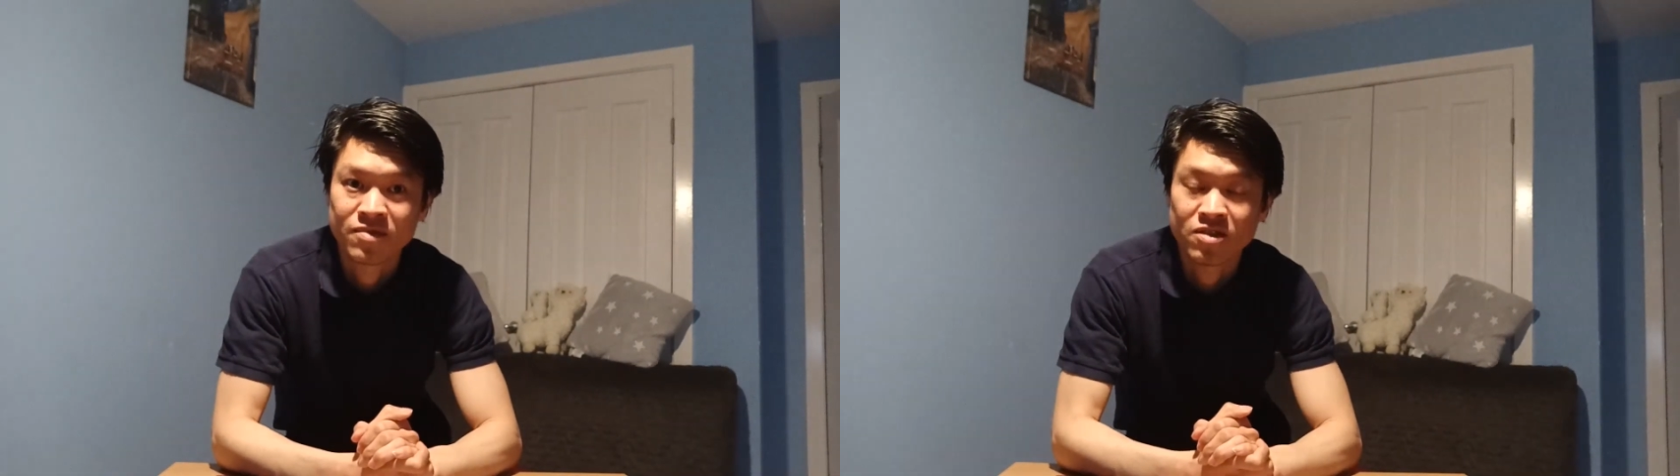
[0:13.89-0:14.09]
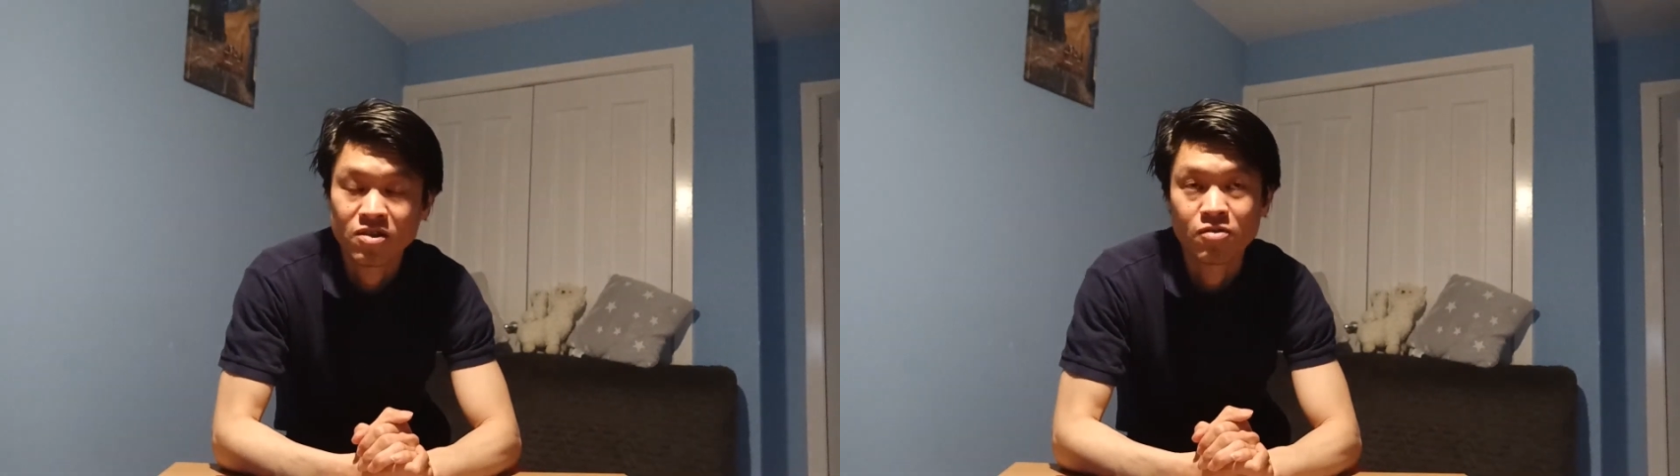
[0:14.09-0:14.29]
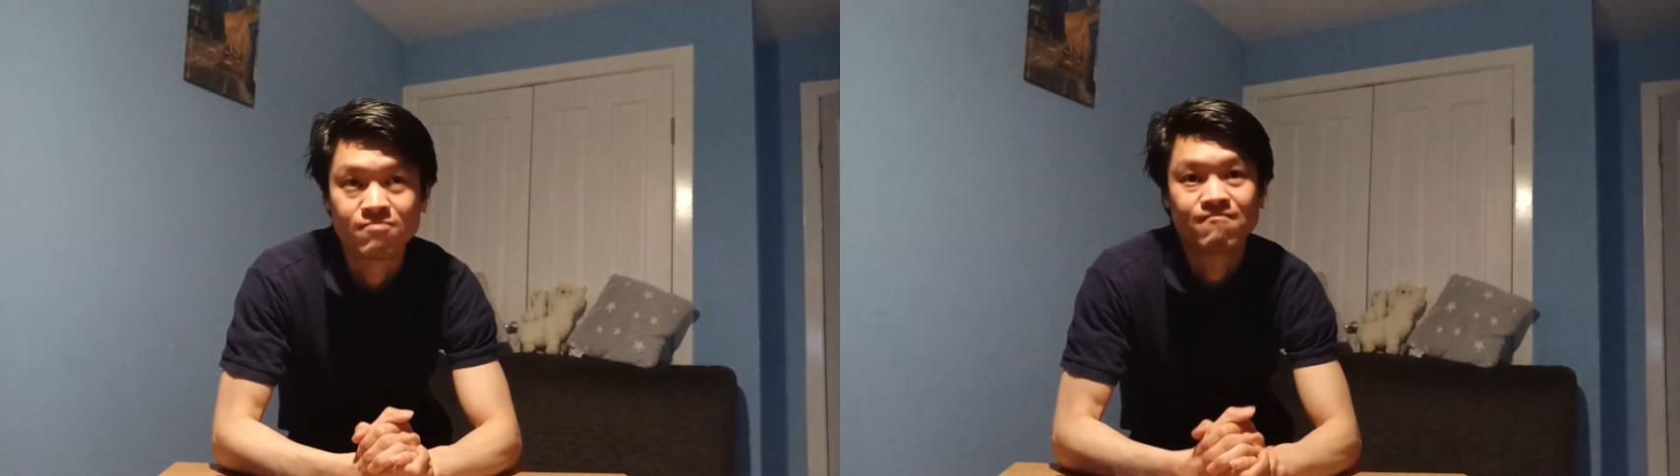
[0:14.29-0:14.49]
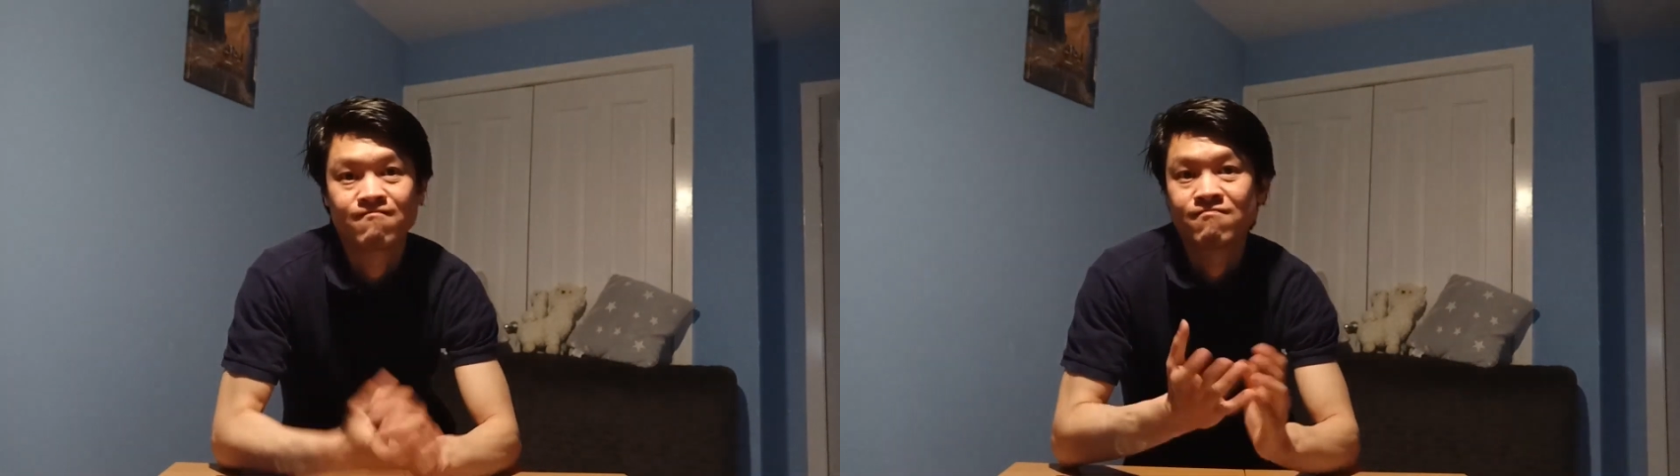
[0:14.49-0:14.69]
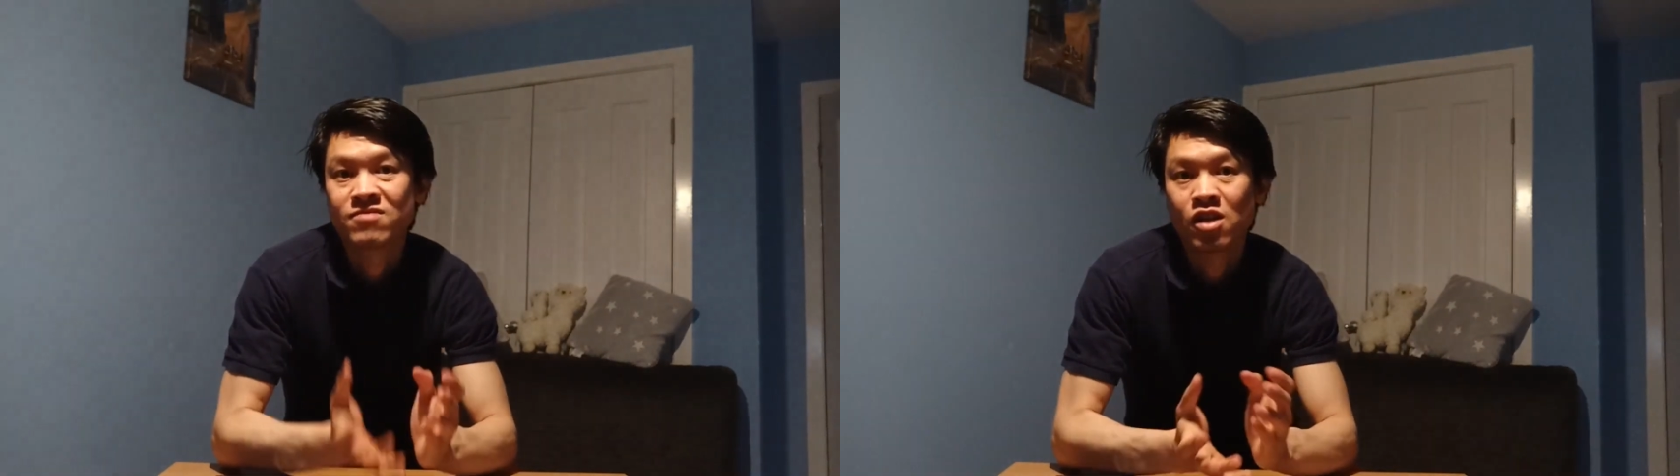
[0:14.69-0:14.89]
So,
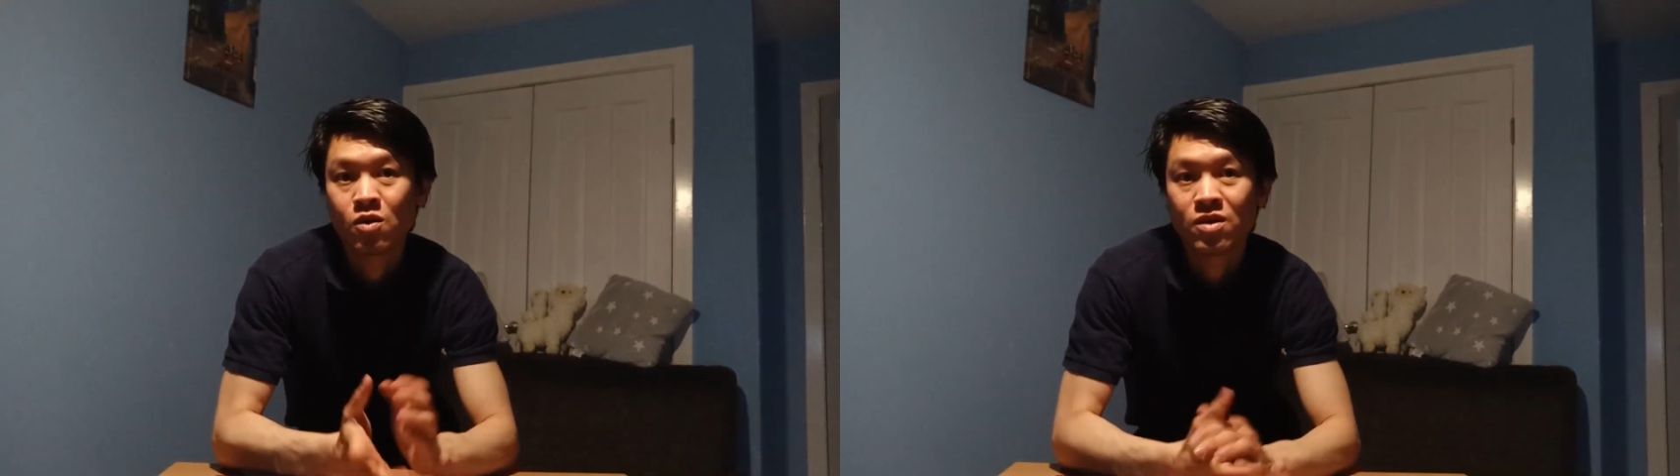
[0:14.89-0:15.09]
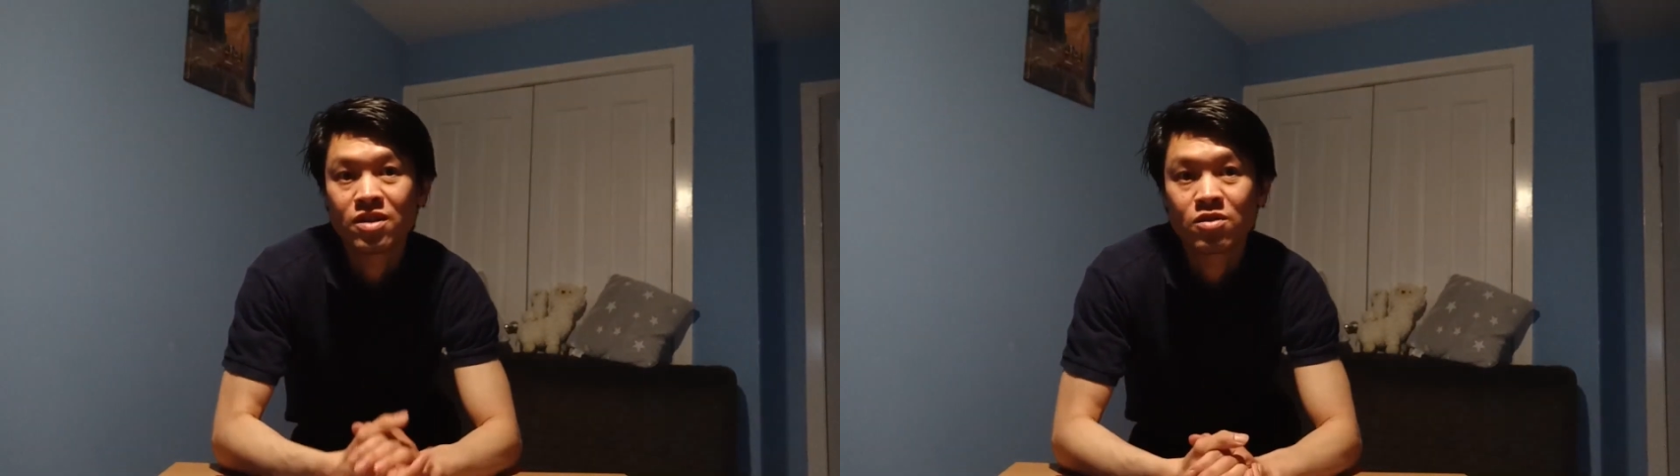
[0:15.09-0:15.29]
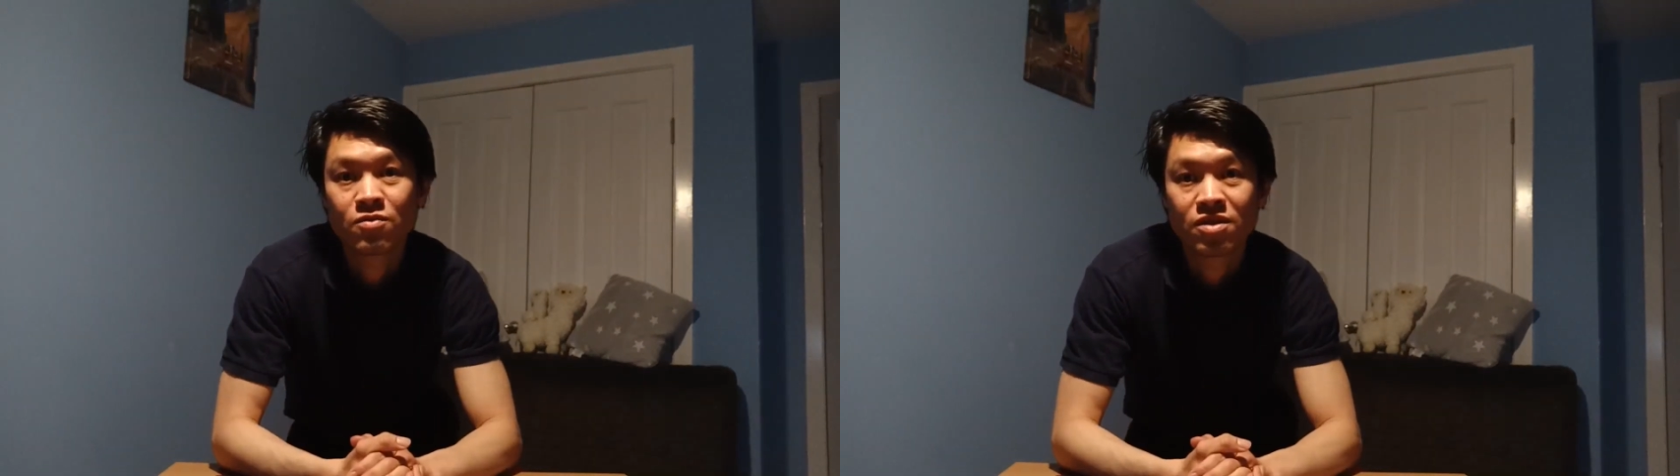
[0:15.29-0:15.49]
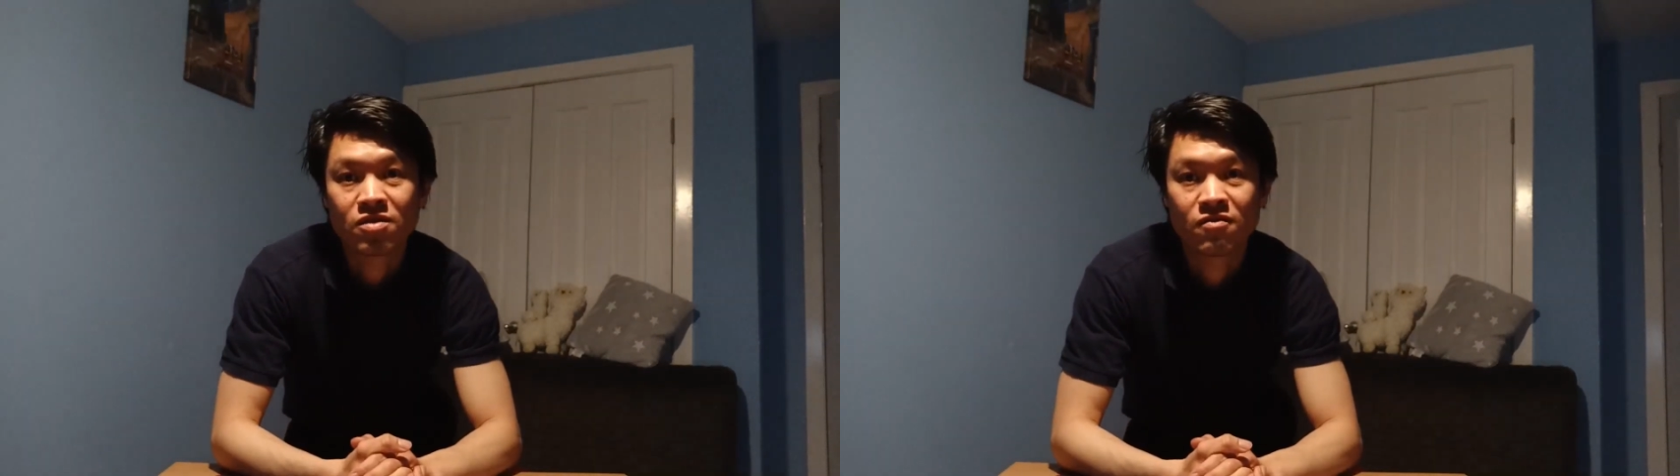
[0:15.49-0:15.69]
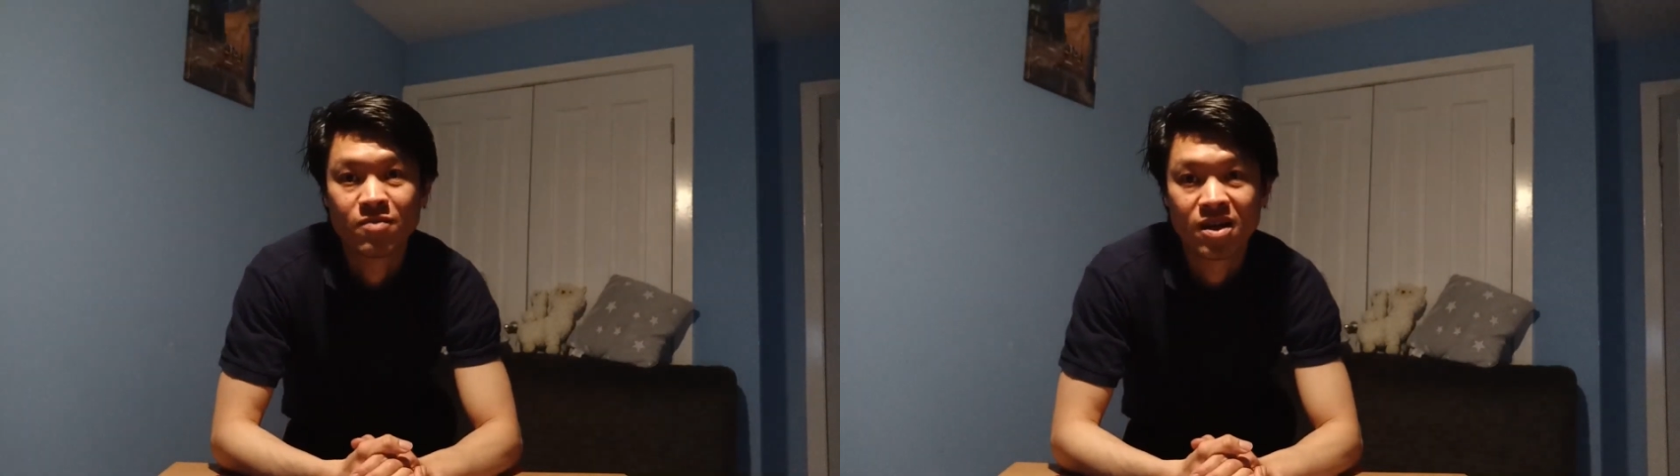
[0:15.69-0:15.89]
what is risk
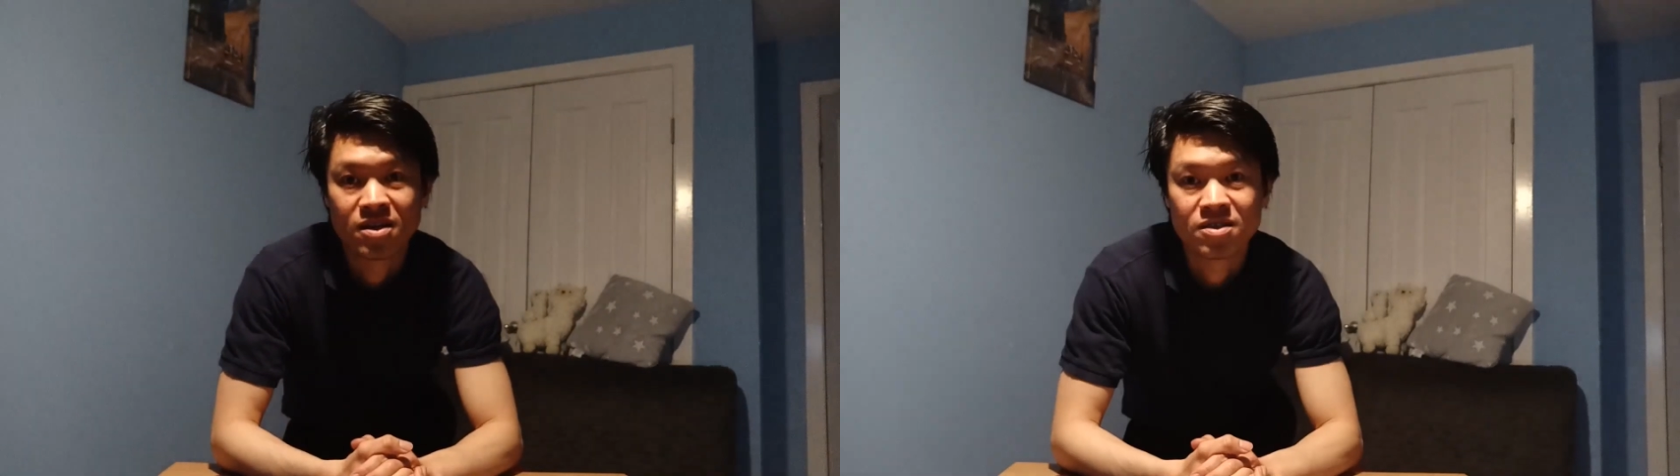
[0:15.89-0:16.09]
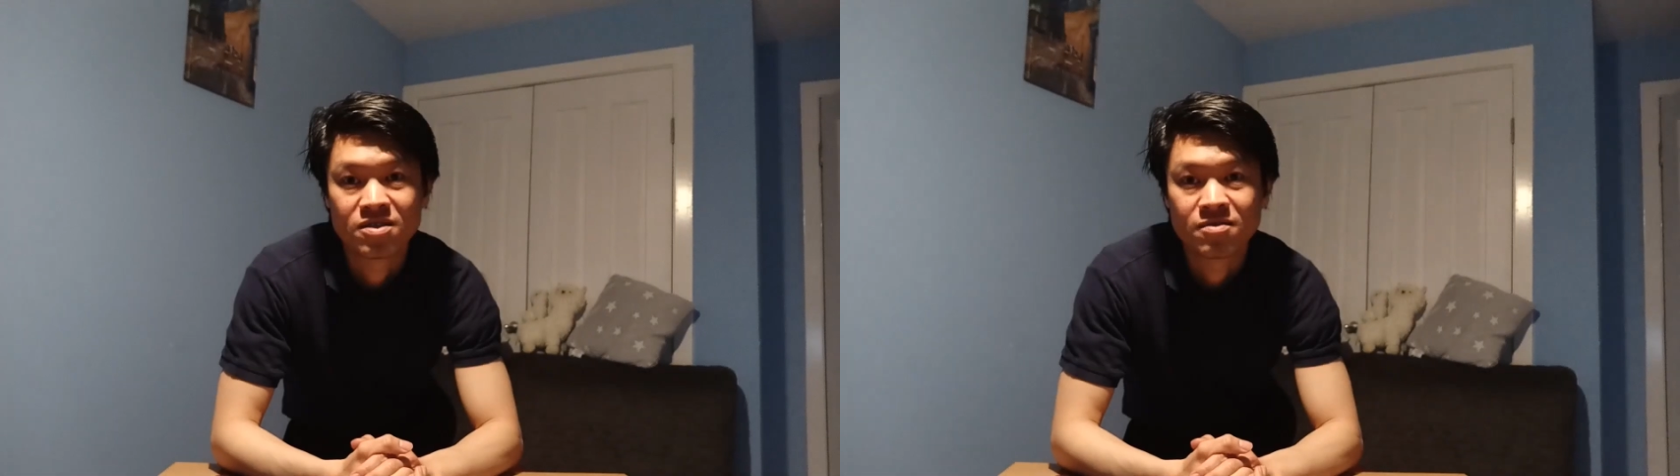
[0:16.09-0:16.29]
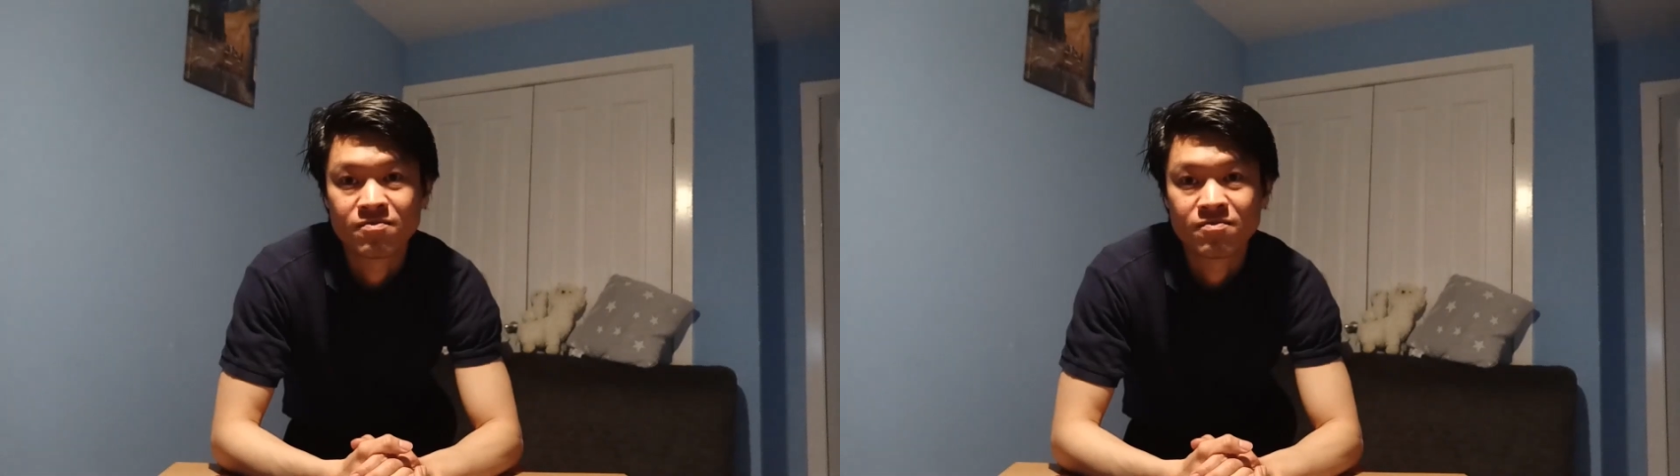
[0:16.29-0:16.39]
of bias?